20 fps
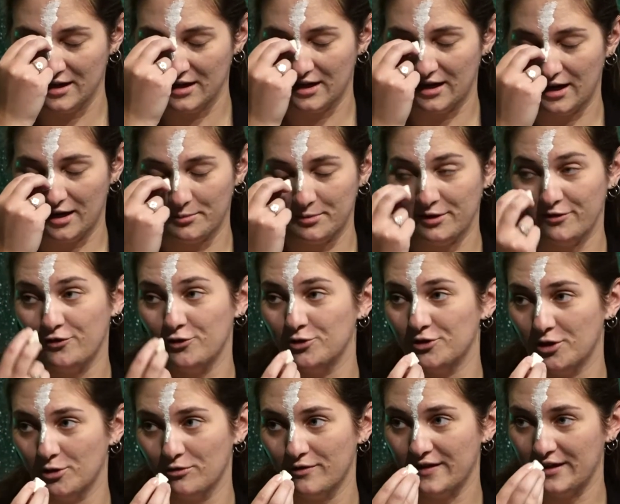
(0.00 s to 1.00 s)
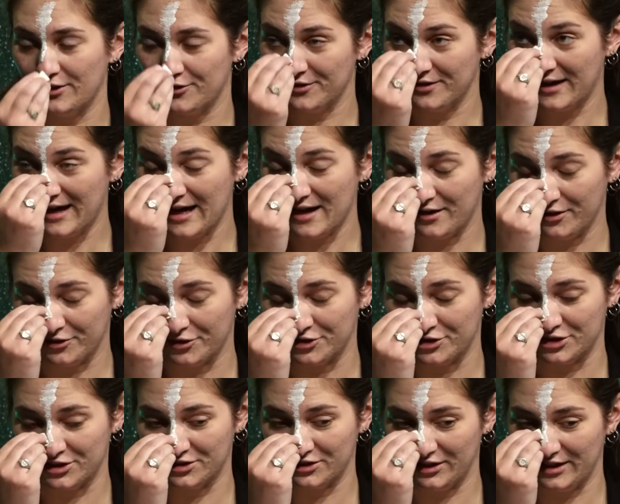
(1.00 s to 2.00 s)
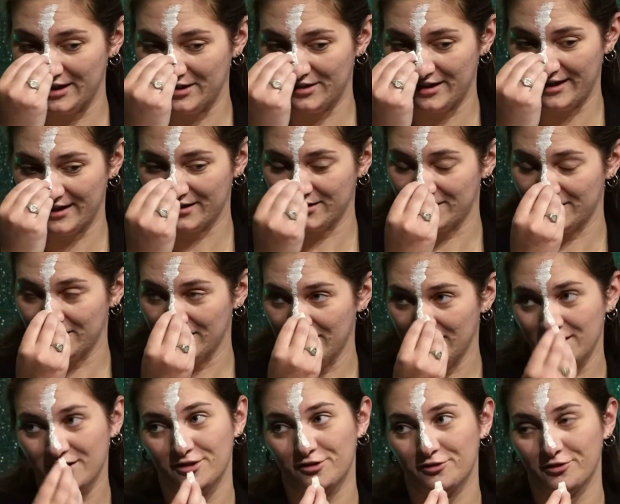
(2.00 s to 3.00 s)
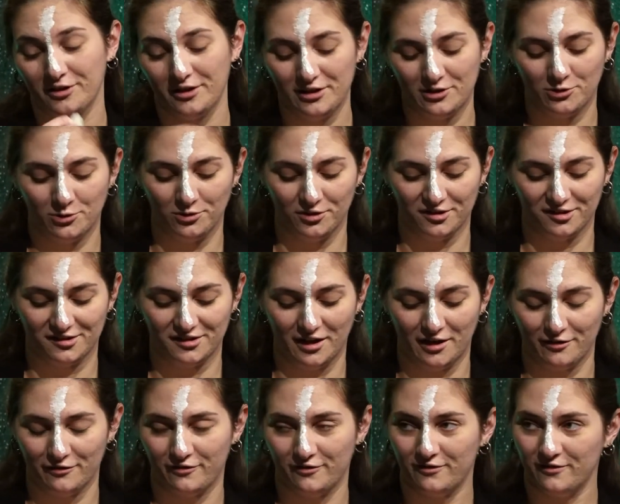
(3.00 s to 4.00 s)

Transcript: Uh, but if you know that you're not allergic to latex, it's really cool stuff.